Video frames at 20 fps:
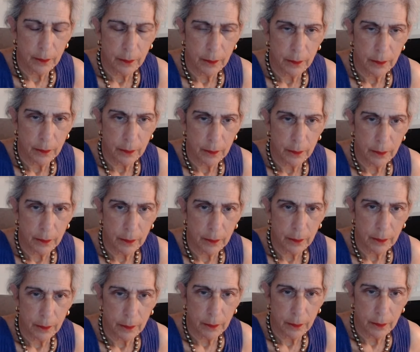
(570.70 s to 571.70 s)

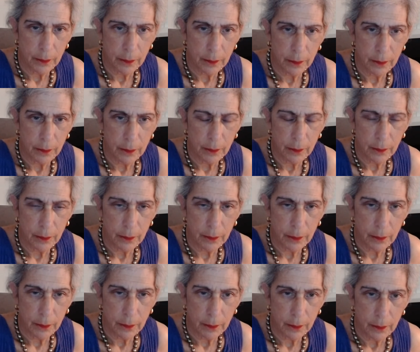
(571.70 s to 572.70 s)

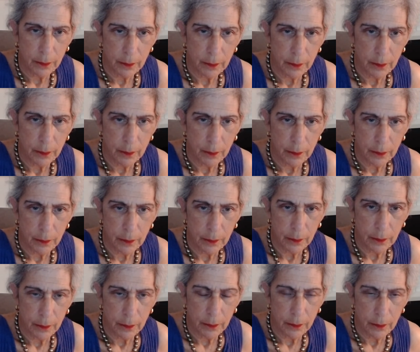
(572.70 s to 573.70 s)

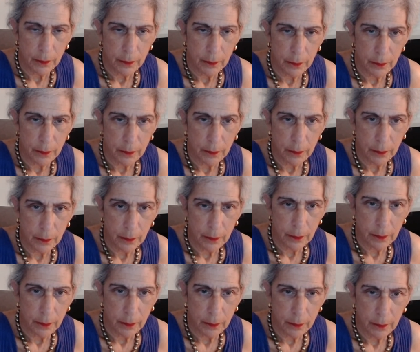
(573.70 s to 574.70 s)

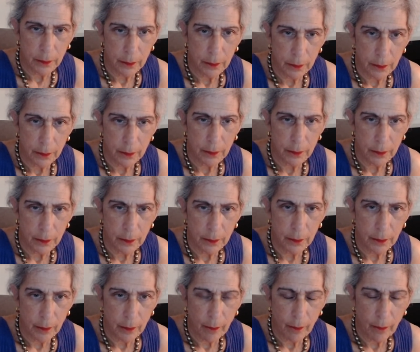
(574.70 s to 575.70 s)

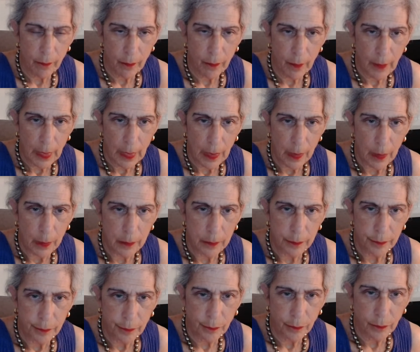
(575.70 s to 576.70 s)

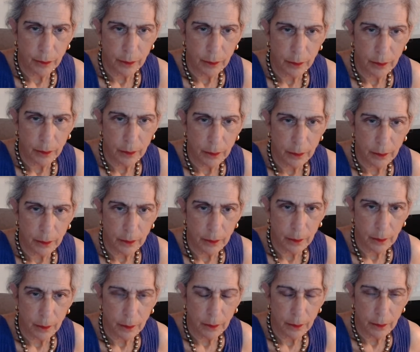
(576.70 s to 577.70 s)

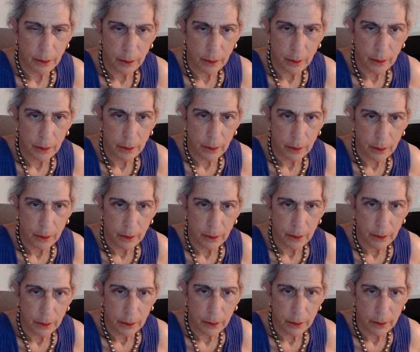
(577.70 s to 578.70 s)
This person isn't speaking.